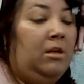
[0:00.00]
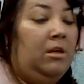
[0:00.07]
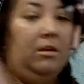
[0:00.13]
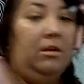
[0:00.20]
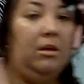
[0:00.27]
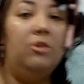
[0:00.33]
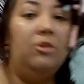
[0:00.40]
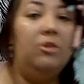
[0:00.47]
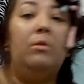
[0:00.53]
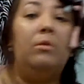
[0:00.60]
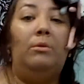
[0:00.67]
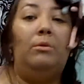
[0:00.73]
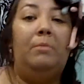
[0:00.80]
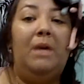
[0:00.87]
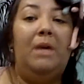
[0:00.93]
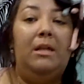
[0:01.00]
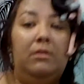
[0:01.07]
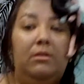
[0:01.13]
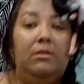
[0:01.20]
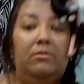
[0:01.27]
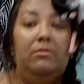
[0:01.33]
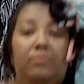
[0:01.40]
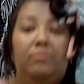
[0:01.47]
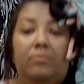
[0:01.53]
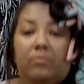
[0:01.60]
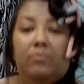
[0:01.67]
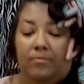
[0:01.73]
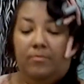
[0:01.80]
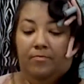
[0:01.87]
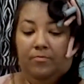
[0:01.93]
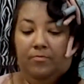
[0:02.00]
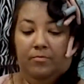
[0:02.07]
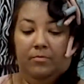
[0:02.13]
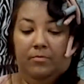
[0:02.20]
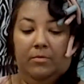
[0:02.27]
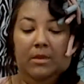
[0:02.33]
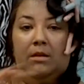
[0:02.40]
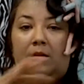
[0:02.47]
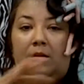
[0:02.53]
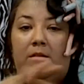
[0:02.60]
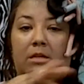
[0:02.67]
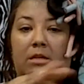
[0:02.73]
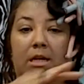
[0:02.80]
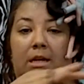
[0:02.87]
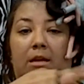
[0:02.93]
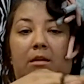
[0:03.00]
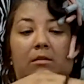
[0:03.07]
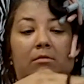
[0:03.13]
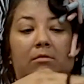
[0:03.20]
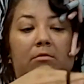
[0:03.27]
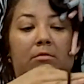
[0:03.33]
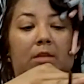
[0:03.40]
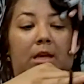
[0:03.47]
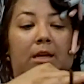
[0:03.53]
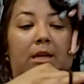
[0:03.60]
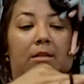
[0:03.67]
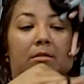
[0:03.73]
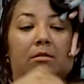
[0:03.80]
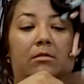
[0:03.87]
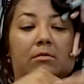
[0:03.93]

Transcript: Get your rubber band and tie the end.